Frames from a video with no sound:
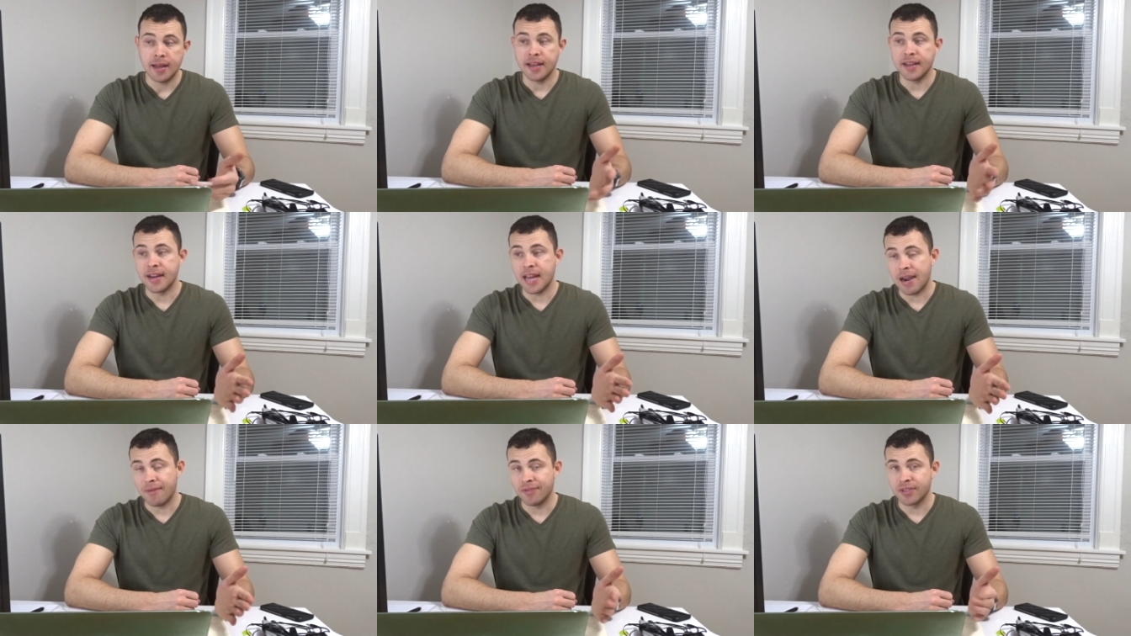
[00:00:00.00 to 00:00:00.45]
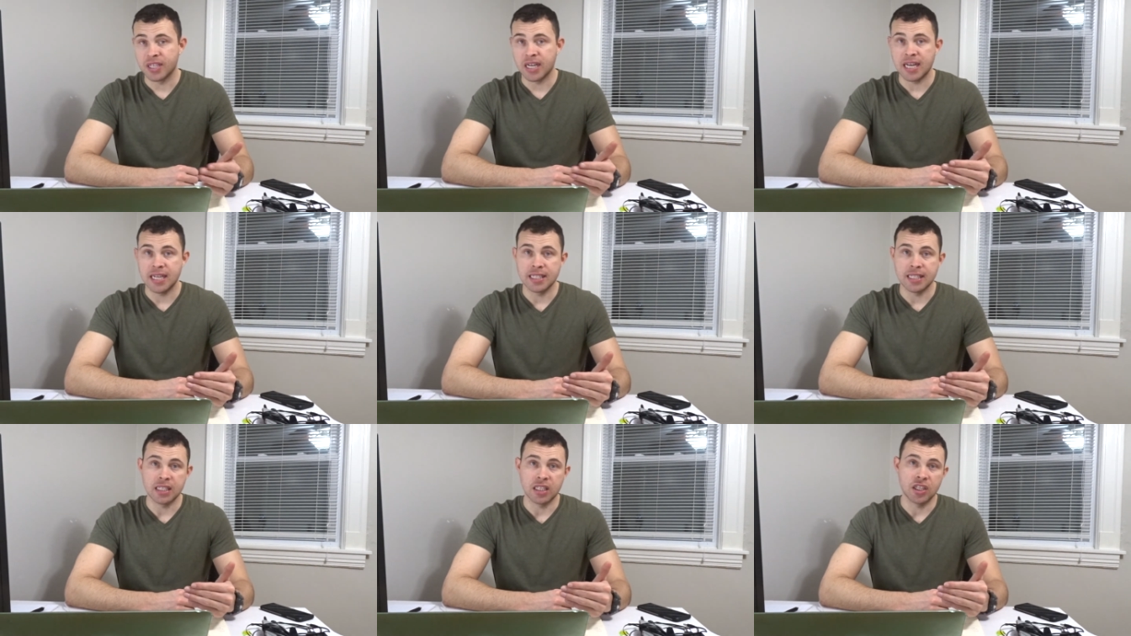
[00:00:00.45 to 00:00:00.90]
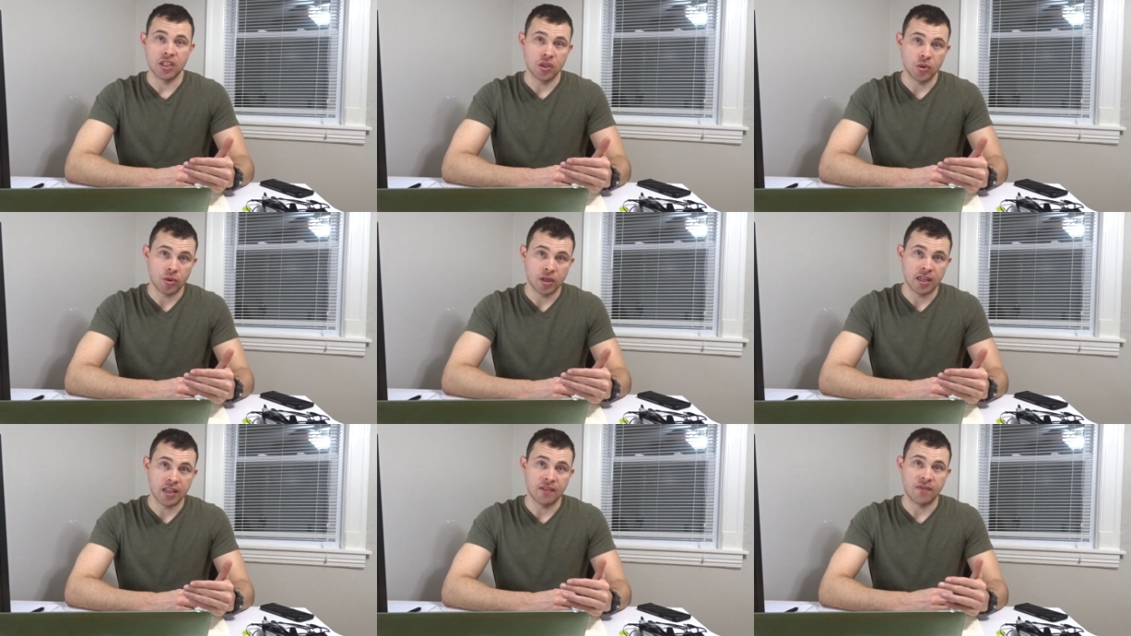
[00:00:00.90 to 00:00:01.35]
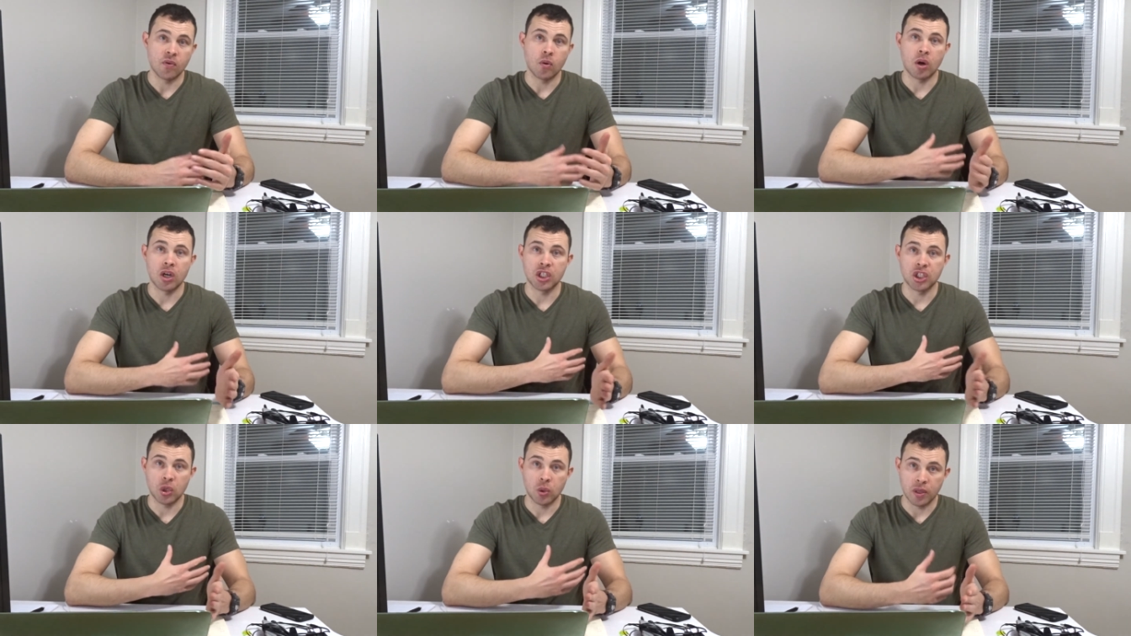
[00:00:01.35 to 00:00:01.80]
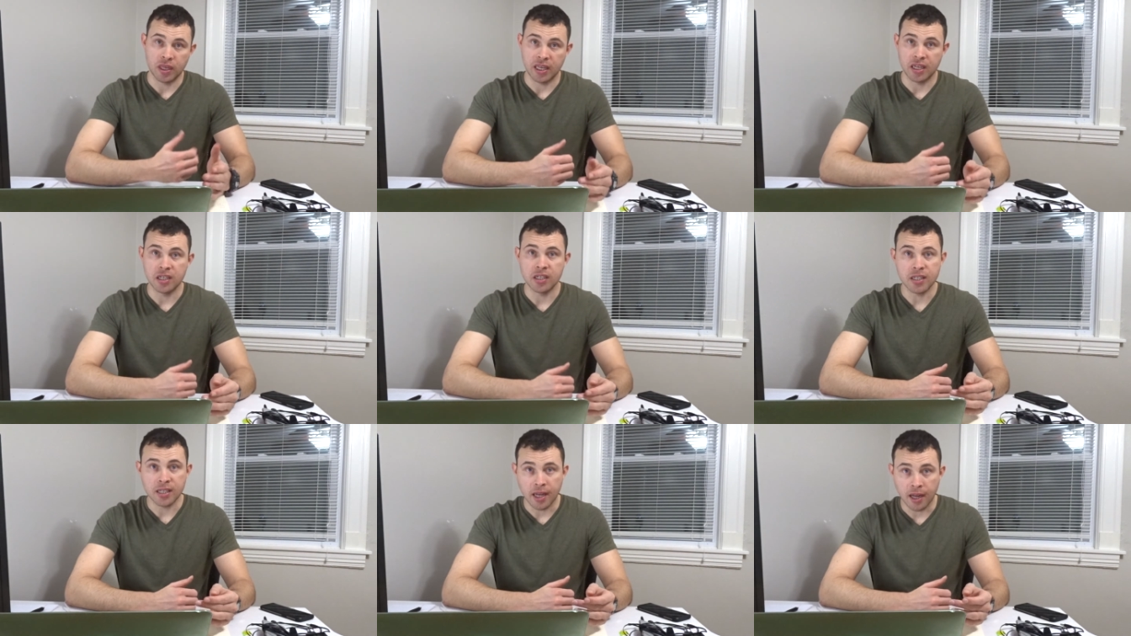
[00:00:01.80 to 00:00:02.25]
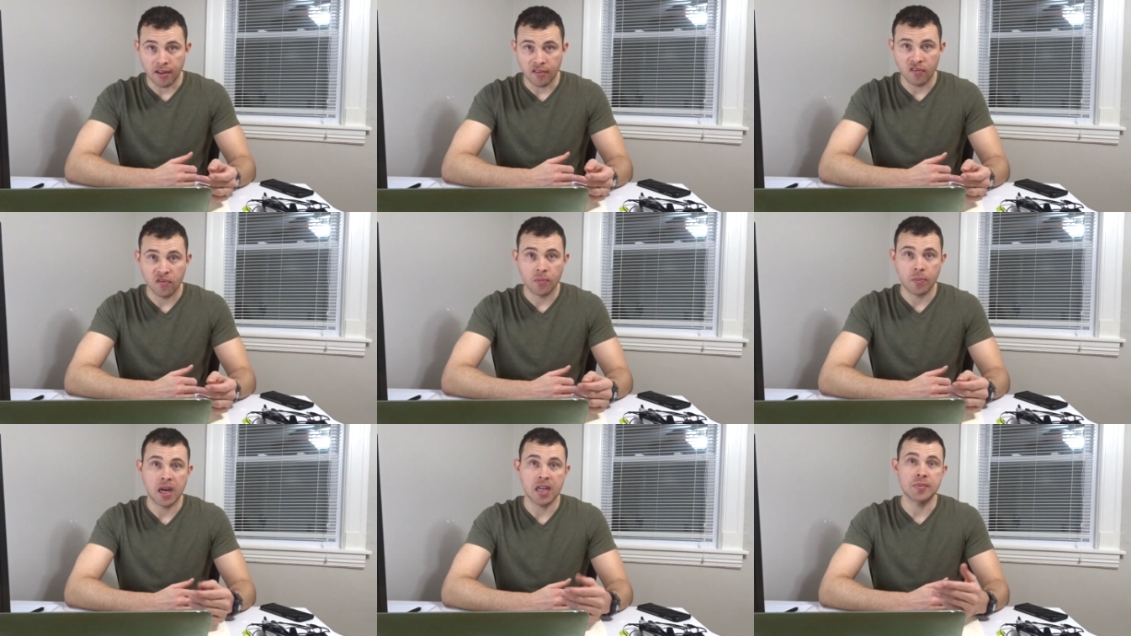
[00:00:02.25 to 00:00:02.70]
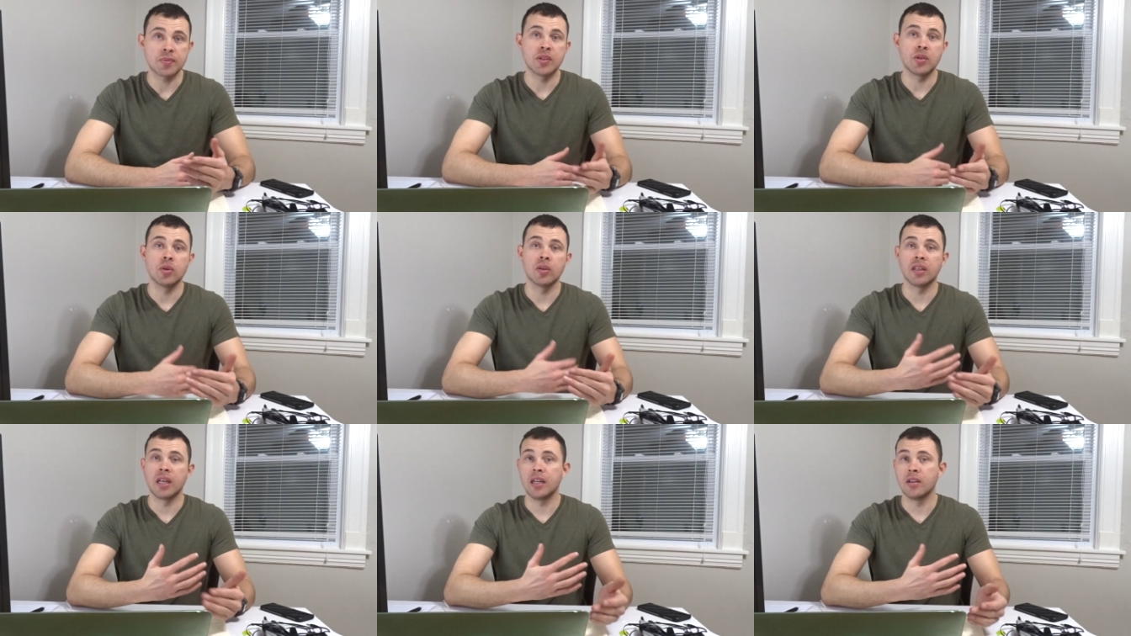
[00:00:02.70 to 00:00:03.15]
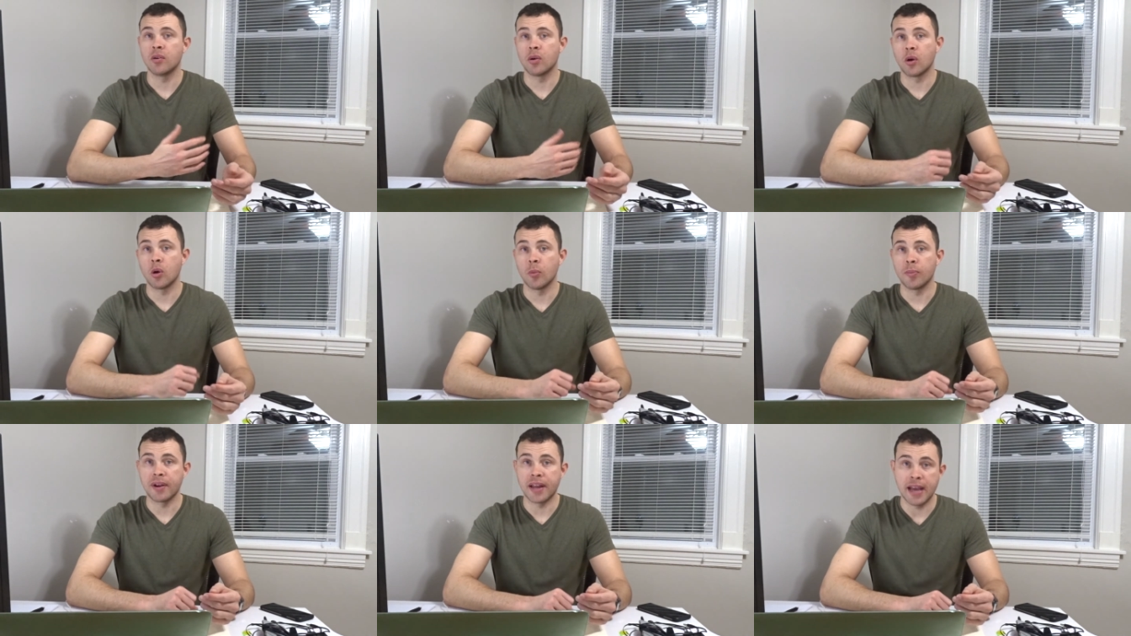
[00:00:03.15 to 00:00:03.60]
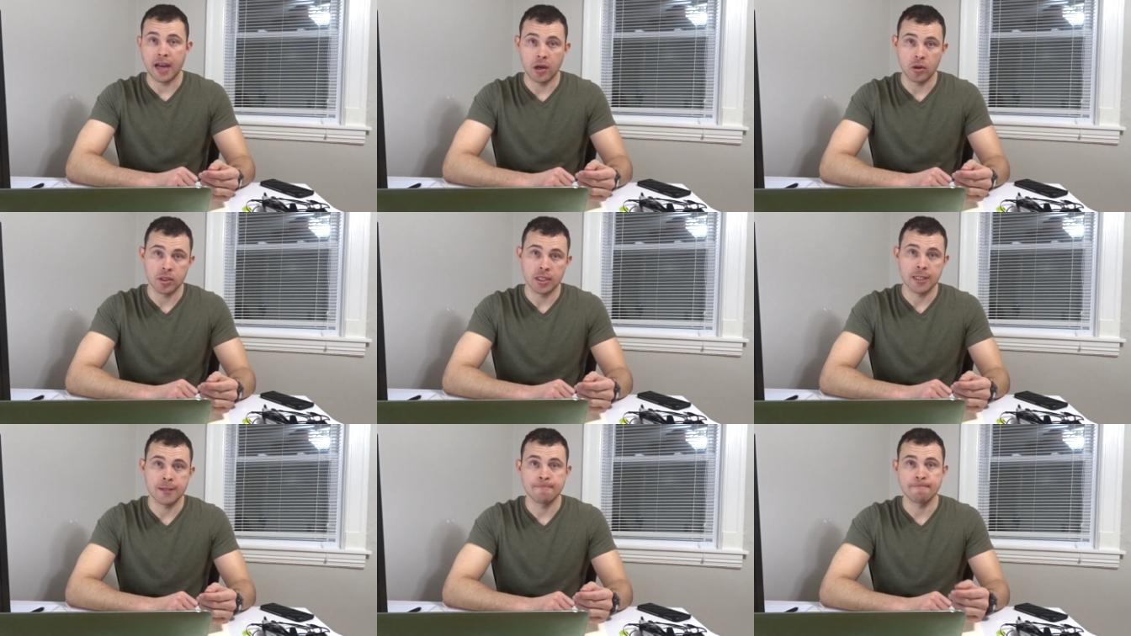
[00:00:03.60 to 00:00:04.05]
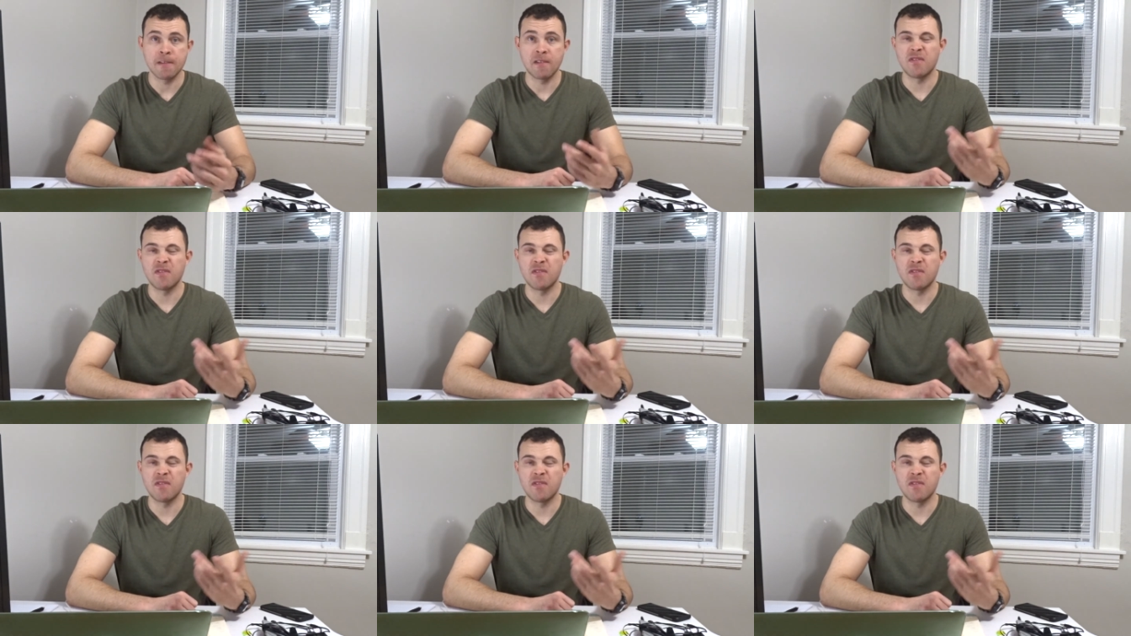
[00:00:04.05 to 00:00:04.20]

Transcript: and advertising the unit if you are showing it yourself, possibly do a landlord open house.